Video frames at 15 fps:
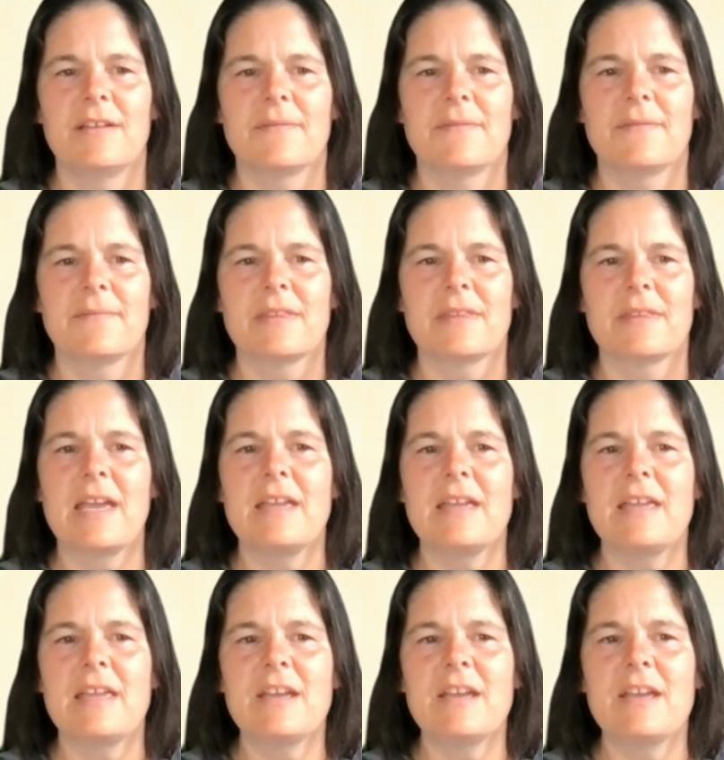Okay.
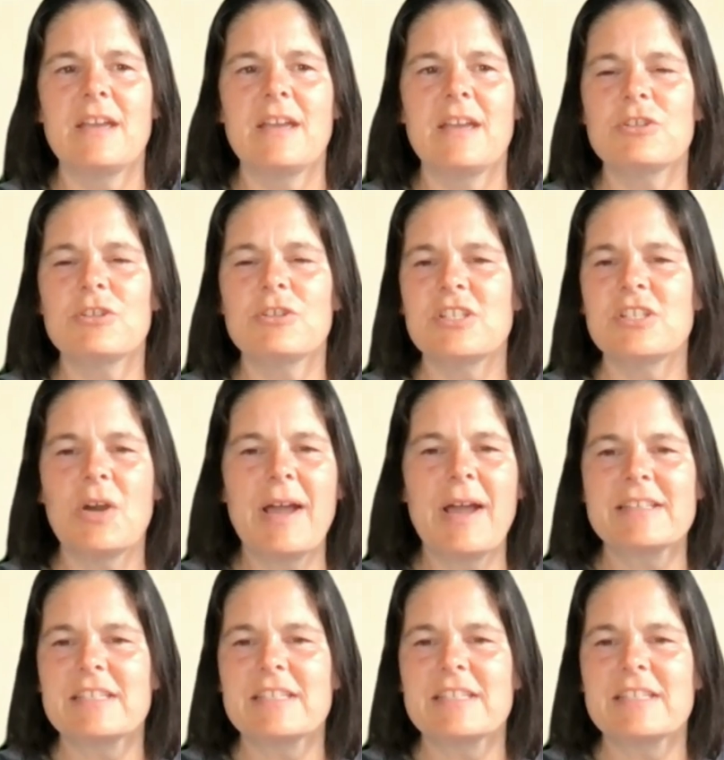If there's no activity,